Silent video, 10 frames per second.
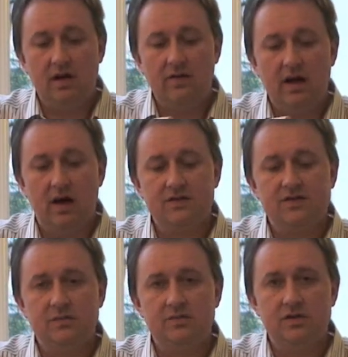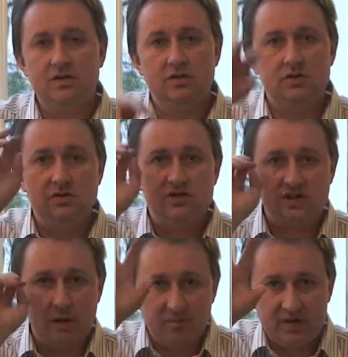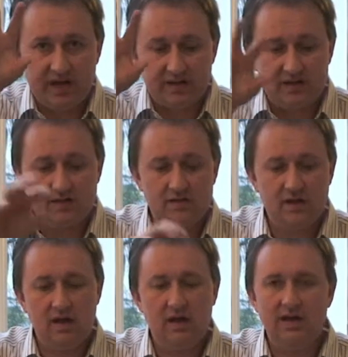they asked them to do some practice